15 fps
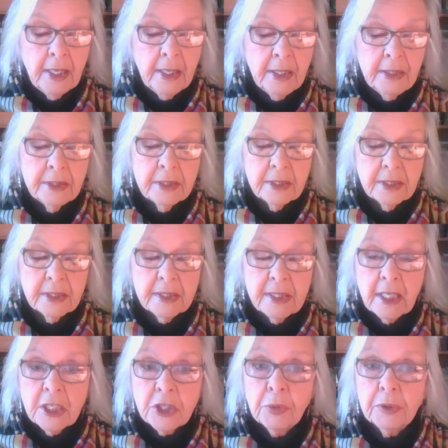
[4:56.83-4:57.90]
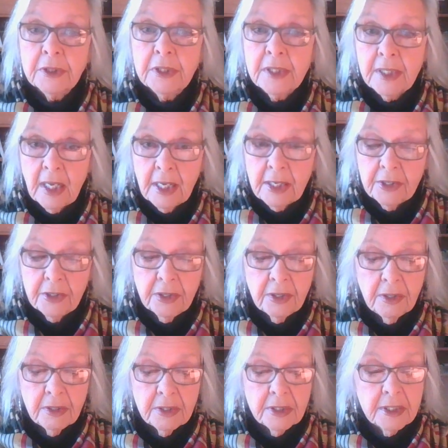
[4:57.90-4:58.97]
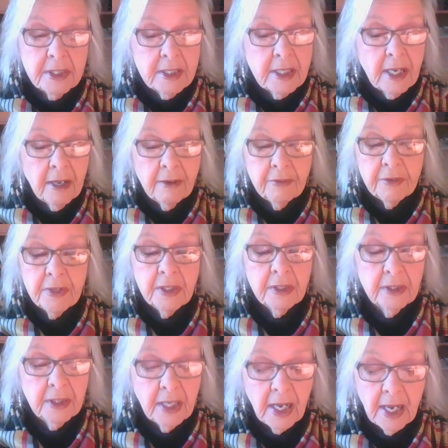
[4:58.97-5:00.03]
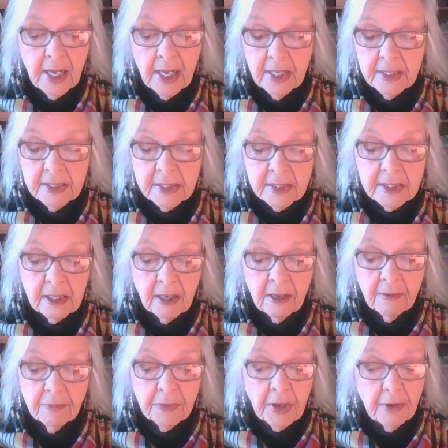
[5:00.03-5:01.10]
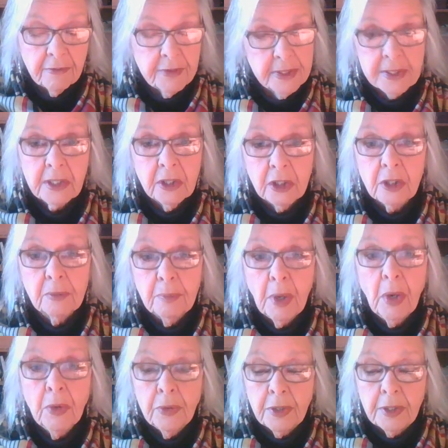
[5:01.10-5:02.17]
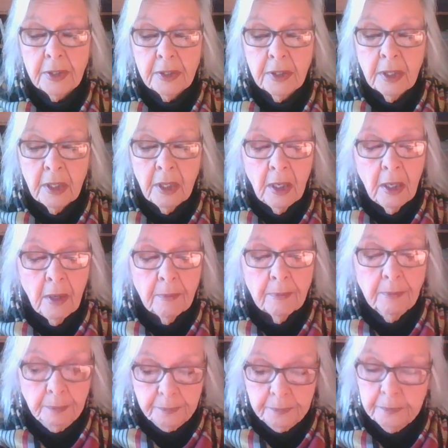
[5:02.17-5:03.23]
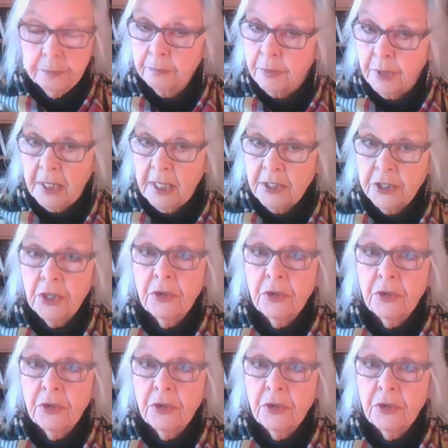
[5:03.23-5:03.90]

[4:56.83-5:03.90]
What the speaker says: And sexual desire definitely has a physical component. But as